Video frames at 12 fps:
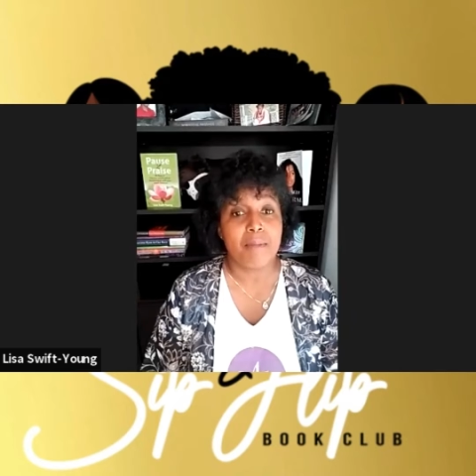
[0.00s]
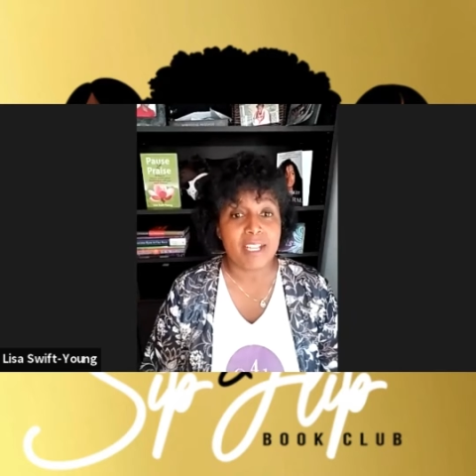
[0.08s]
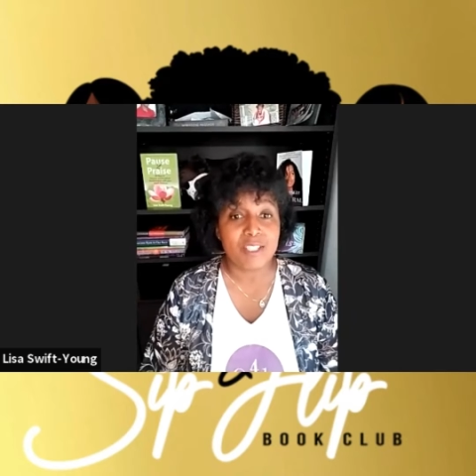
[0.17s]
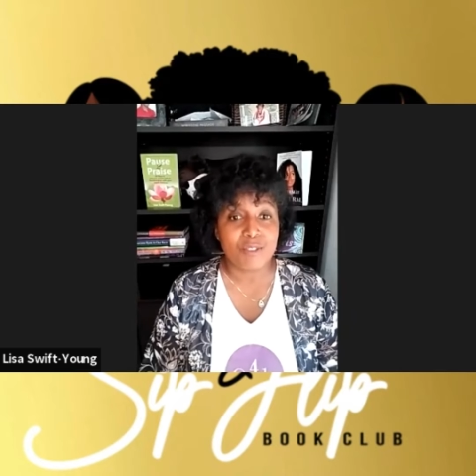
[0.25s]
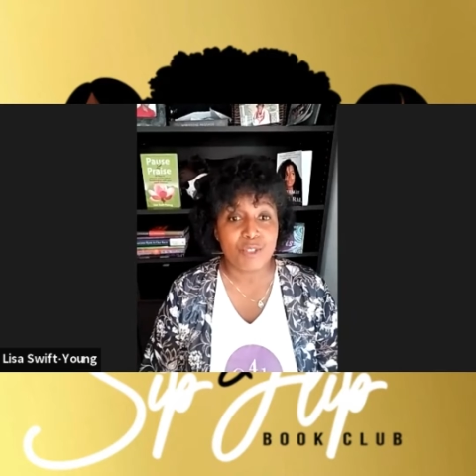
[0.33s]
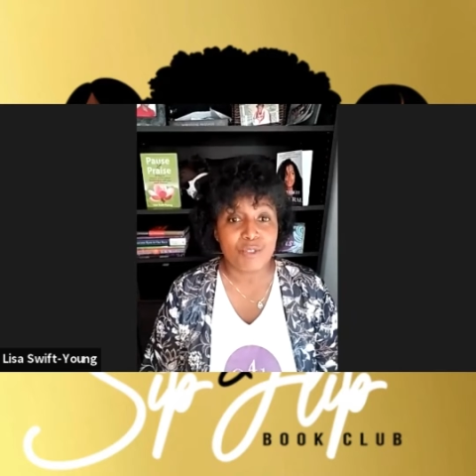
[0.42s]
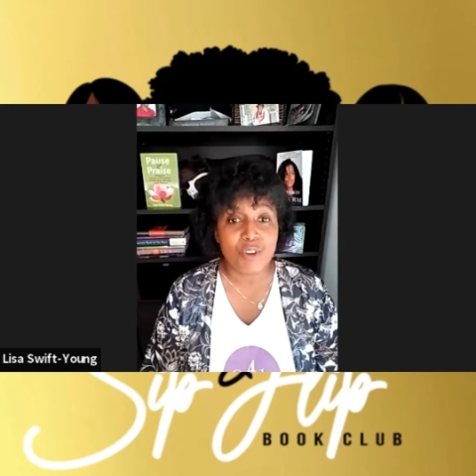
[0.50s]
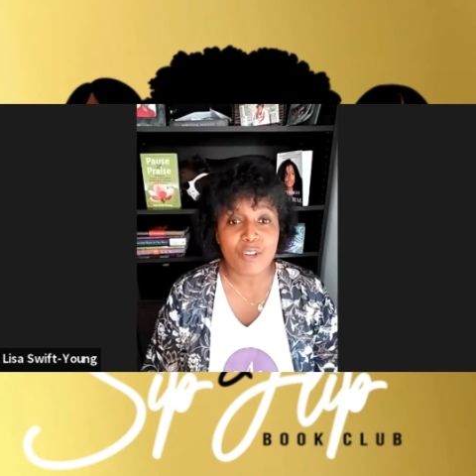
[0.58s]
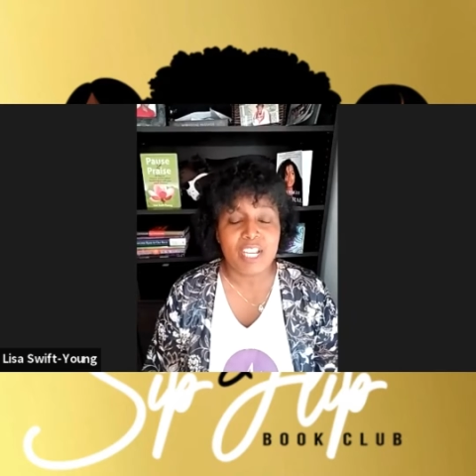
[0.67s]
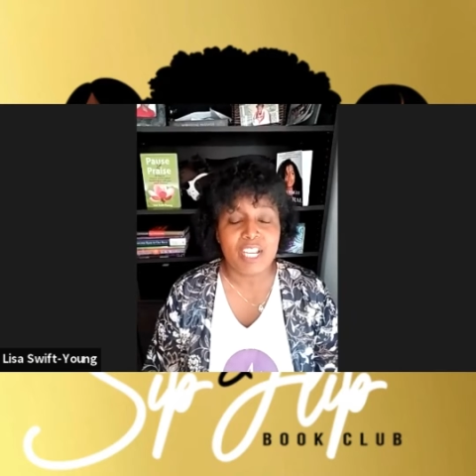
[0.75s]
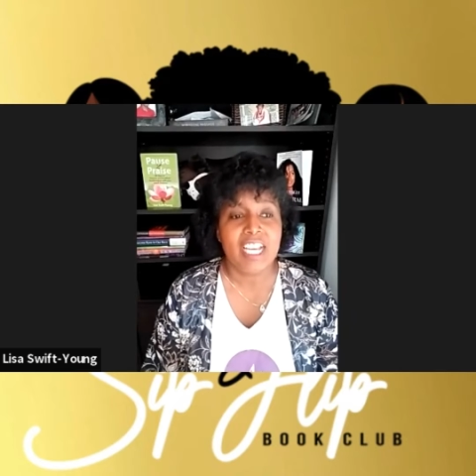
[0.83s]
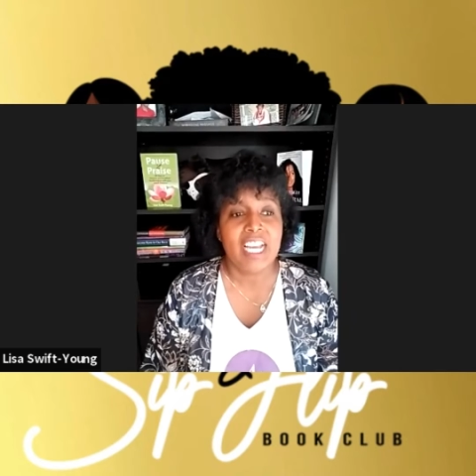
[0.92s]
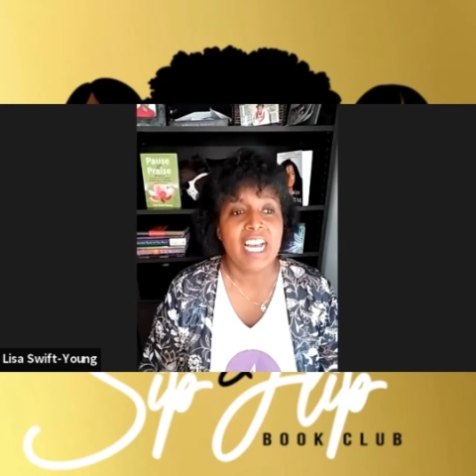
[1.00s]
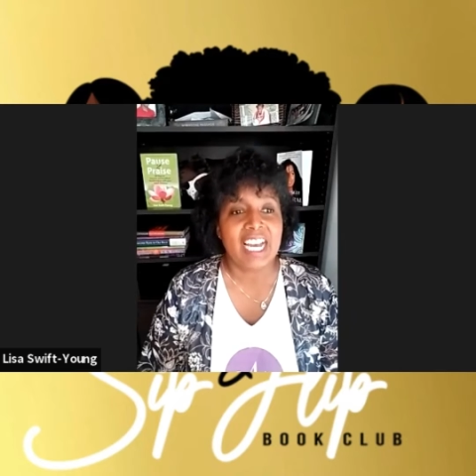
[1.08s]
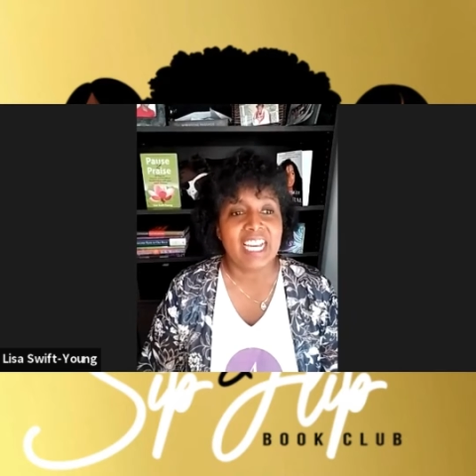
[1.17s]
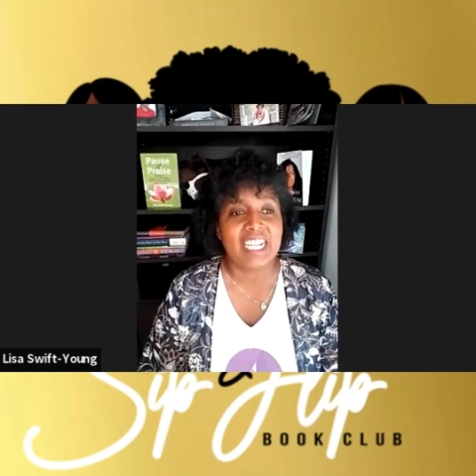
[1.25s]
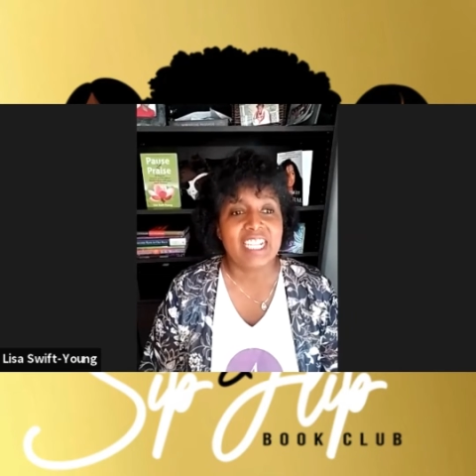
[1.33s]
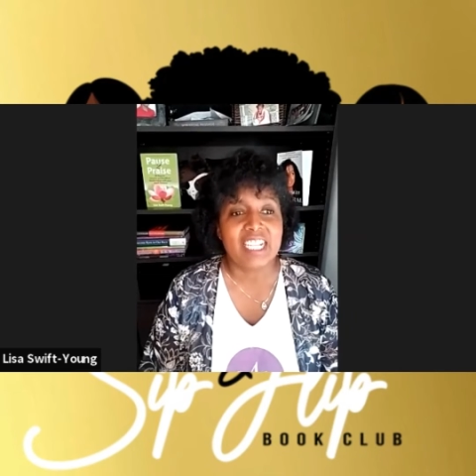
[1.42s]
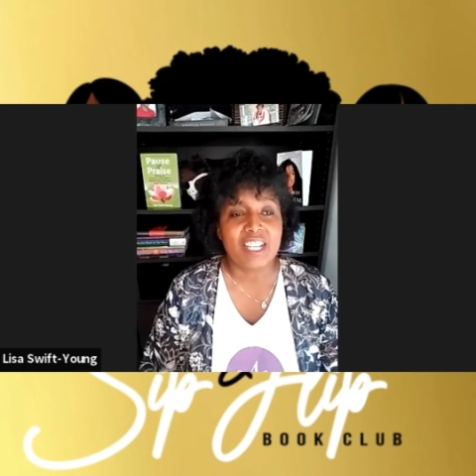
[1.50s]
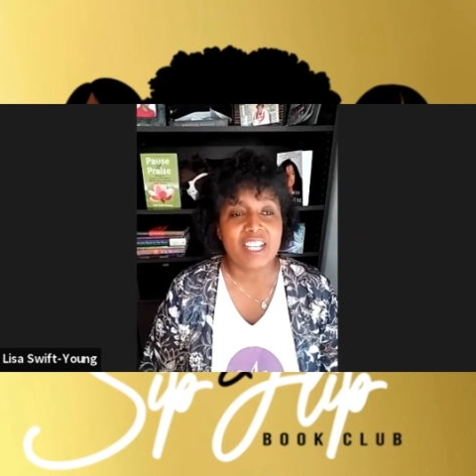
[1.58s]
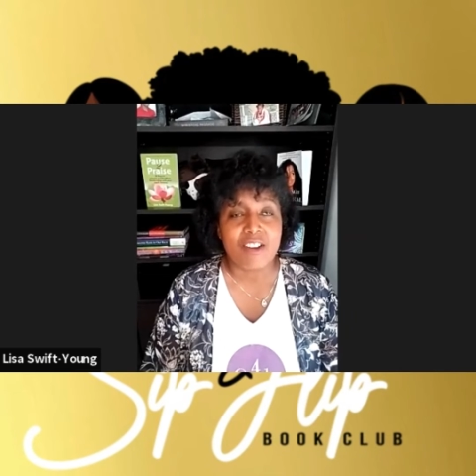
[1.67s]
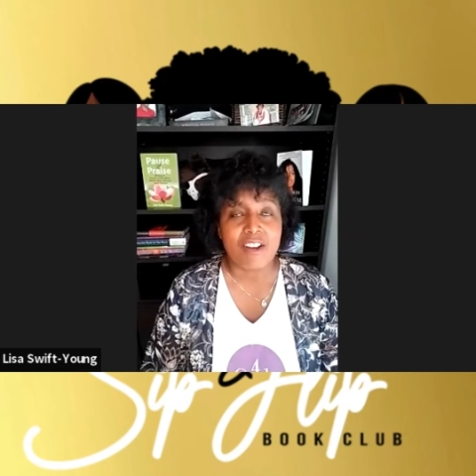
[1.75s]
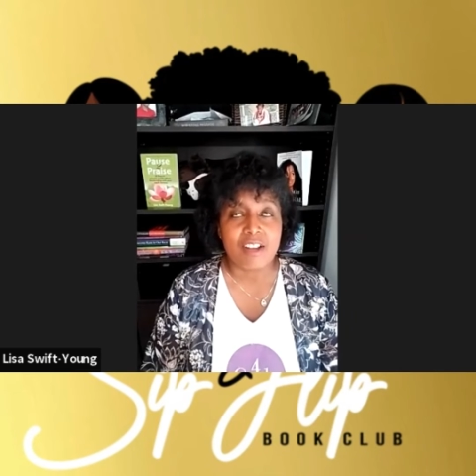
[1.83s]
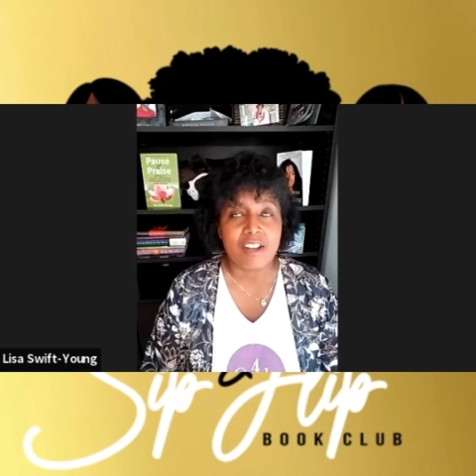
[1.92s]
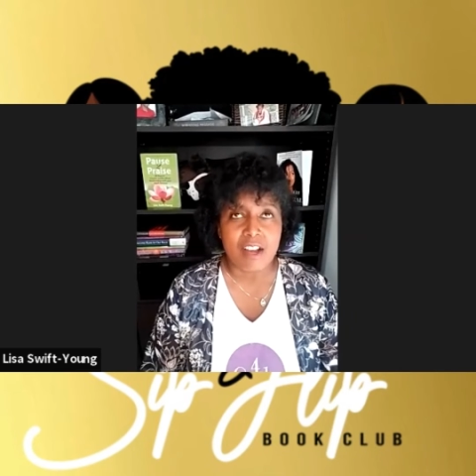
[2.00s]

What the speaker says: massive stroke. I had another